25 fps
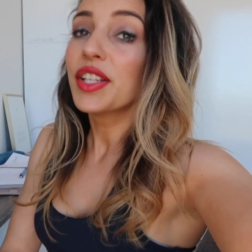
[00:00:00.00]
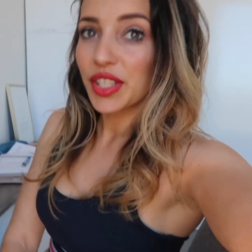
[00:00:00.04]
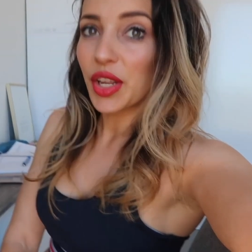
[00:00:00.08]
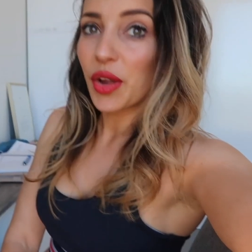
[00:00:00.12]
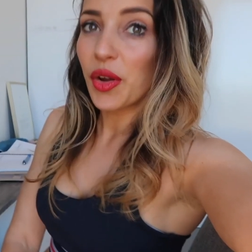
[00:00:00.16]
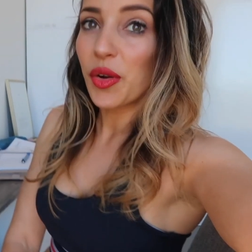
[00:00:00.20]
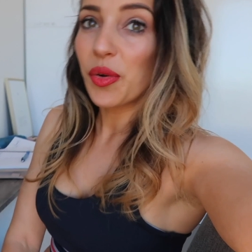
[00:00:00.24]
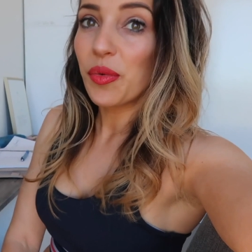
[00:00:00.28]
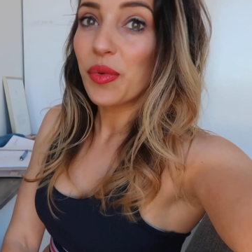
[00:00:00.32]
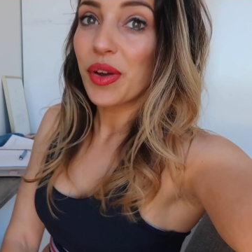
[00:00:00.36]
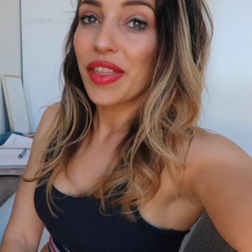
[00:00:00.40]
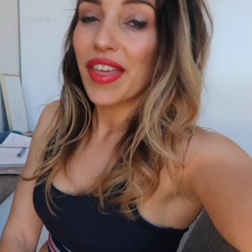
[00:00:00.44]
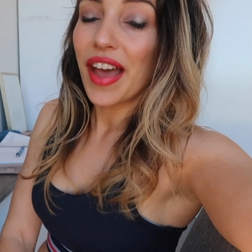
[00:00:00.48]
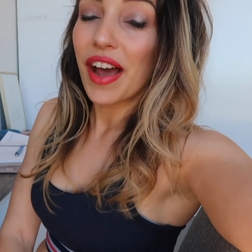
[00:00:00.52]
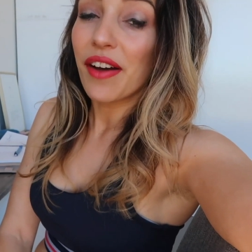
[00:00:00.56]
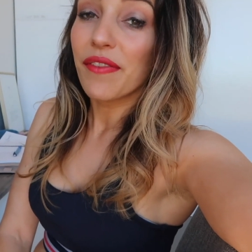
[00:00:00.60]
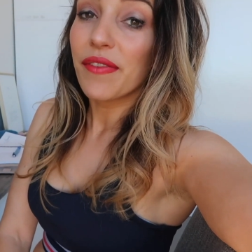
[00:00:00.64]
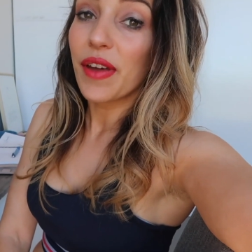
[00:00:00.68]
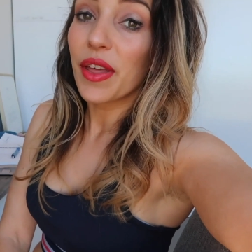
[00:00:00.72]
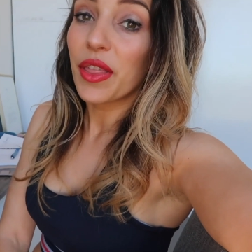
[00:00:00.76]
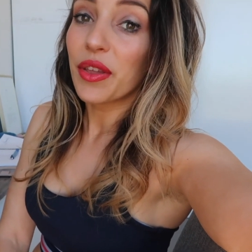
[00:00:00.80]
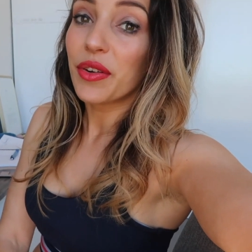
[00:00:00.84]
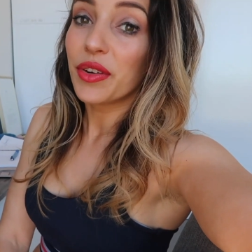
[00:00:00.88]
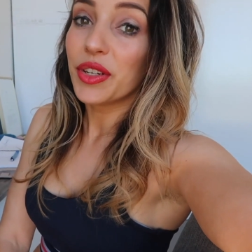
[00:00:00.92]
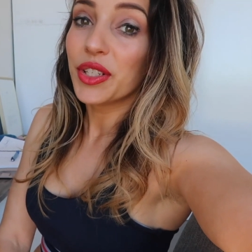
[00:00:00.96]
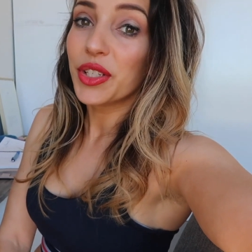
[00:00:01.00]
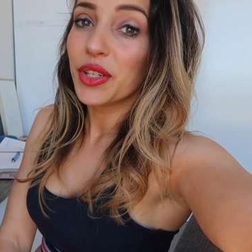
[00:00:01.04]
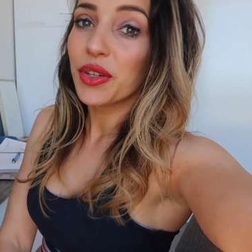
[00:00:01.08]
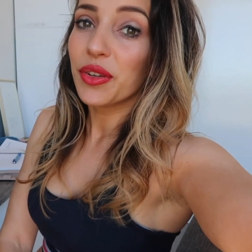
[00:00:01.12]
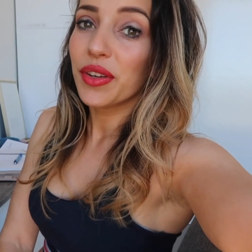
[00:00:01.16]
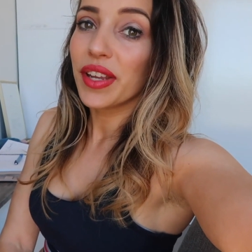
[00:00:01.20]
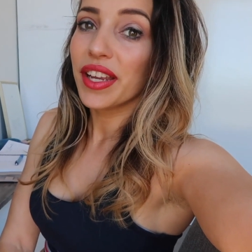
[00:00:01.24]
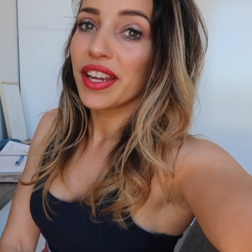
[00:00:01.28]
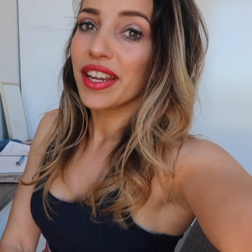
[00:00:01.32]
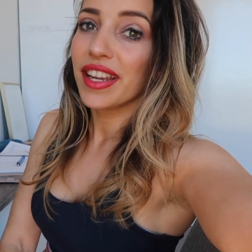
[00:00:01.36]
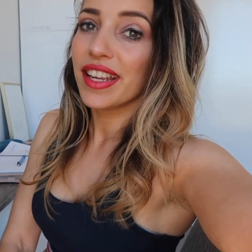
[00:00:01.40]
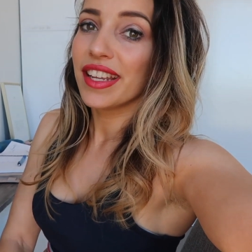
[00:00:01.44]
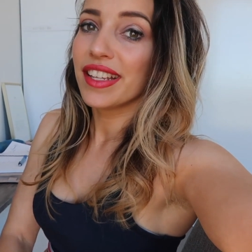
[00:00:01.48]
So without further
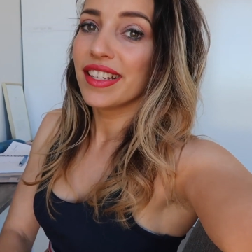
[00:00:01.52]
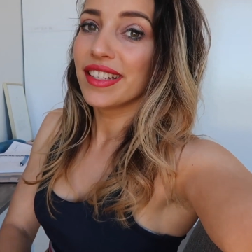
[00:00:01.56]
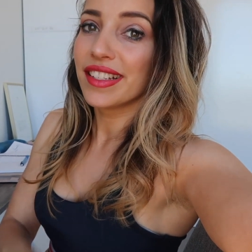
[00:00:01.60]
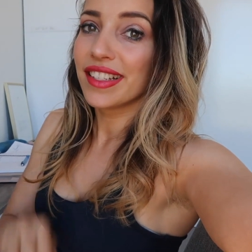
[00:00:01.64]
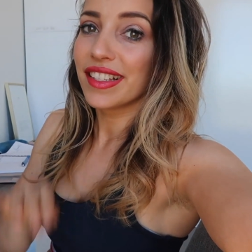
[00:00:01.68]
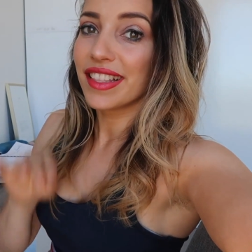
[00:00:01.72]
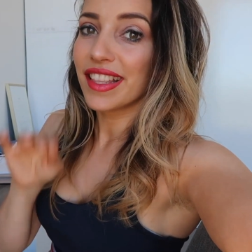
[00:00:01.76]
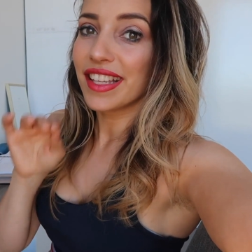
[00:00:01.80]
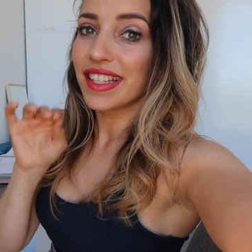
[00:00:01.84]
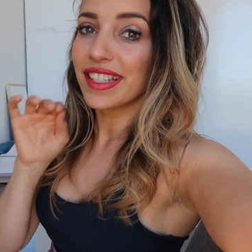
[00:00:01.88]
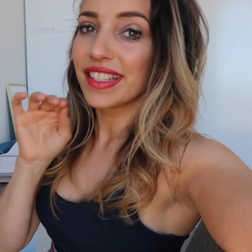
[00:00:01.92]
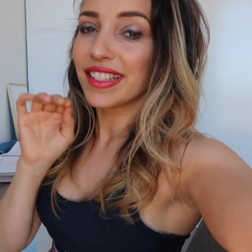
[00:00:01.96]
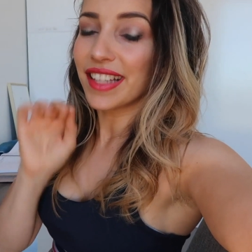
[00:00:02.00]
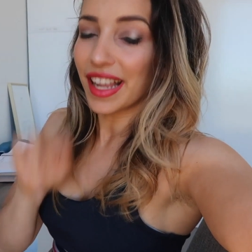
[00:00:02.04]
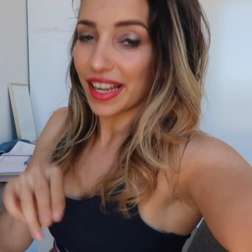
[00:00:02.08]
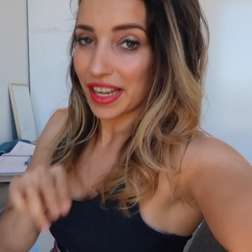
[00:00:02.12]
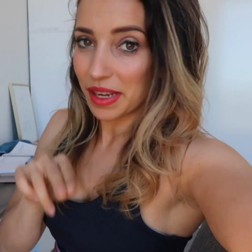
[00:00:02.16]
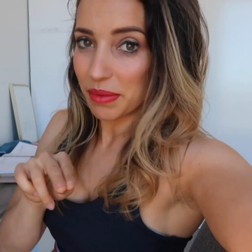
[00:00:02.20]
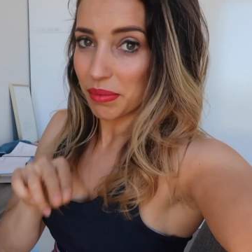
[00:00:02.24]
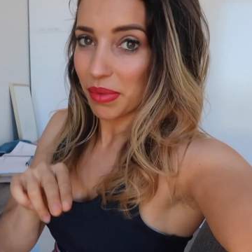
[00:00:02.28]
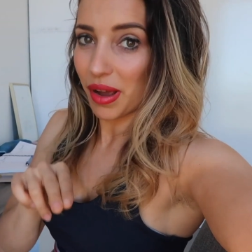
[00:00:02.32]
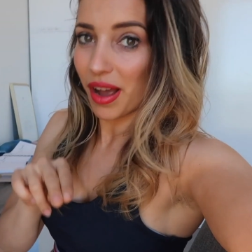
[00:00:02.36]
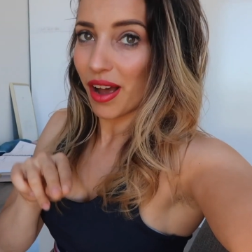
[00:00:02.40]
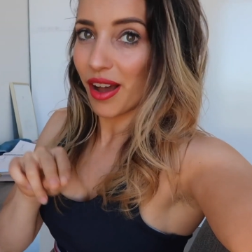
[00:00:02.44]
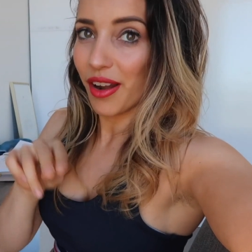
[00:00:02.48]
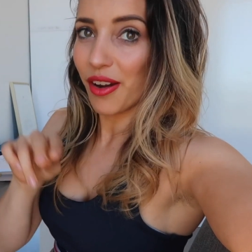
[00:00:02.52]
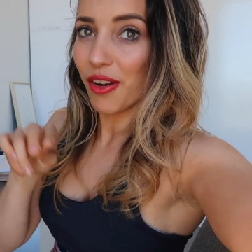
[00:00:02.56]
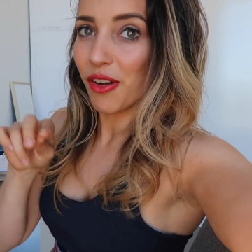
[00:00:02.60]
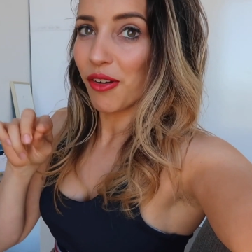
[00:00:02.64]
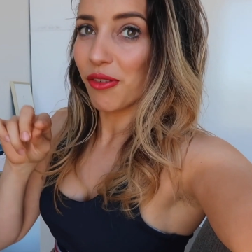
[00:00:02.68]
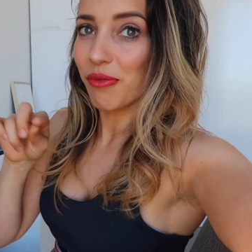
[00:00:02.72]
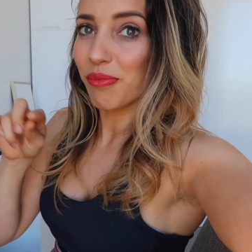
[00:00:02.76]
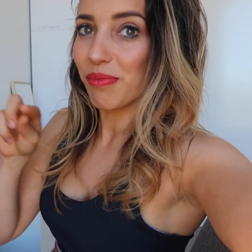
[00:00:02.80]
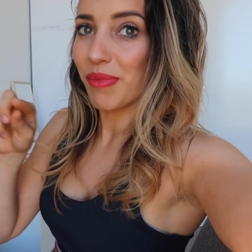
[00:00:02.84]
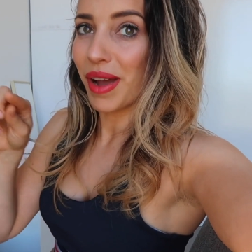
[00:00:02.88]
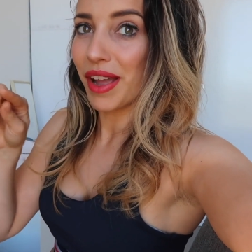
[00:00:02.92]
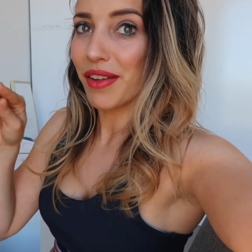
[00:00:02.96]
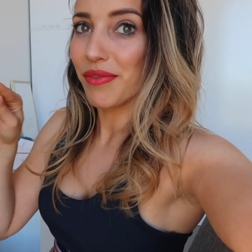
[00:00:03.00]
ado, here is the second part
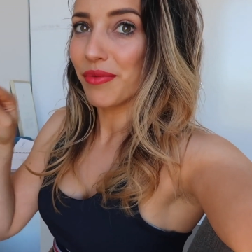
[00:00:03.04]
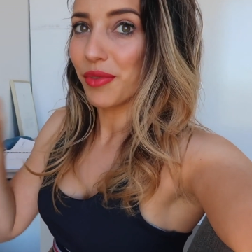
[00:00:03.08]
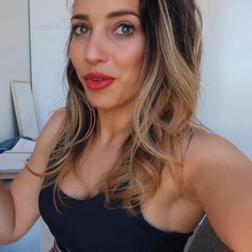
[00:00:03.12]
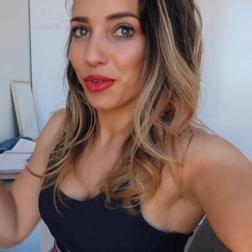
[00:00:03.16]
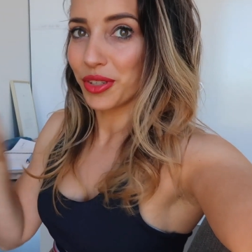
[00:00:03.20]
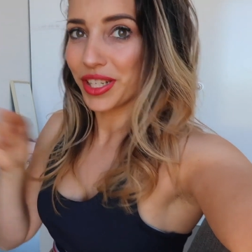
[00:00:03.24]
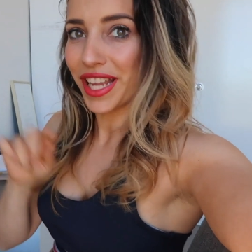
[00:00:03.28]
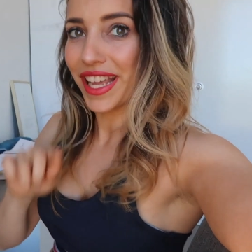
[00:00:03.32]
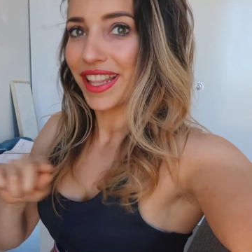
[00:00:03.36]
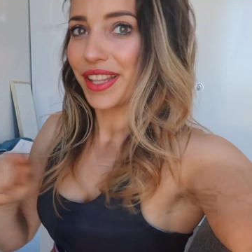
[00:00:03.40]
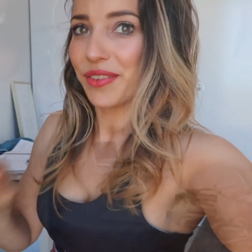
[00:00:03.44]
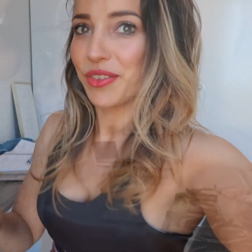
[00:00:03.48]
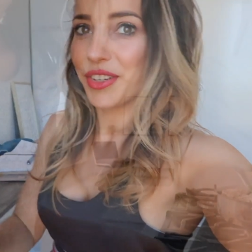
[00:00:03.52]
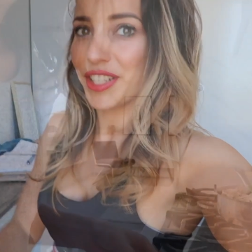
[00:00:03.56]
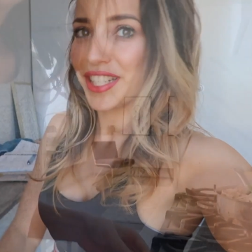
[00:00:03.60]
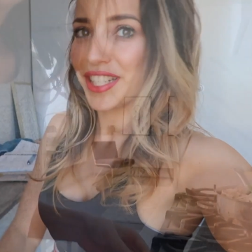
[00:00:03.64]
of my full daily